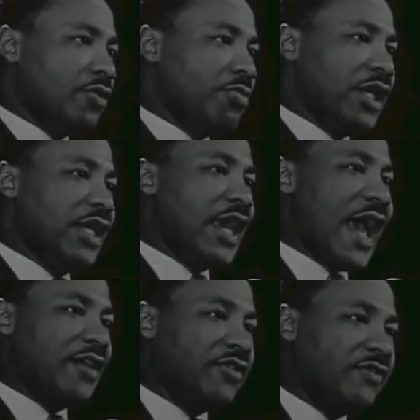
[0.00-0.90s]
to
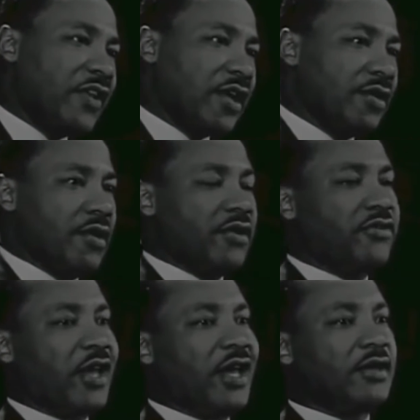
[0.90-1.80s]
be as
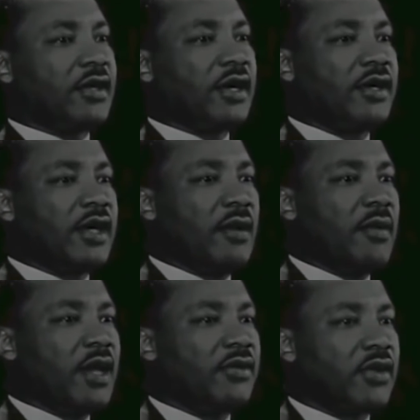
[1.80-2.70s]
vigorous in
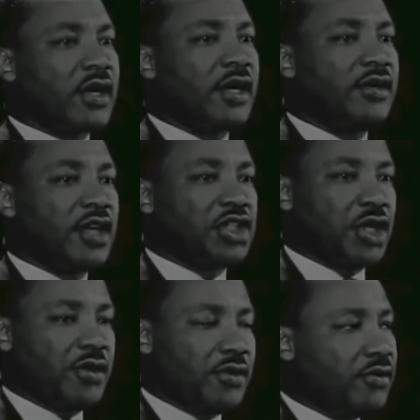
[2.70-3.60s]
condemning the
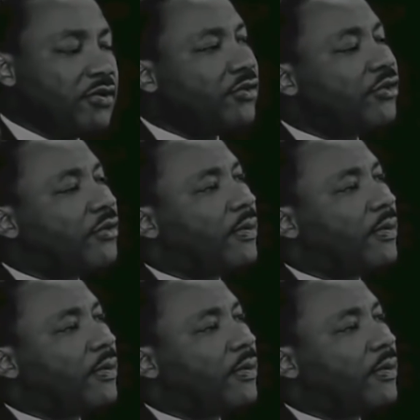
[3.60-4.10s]
conditions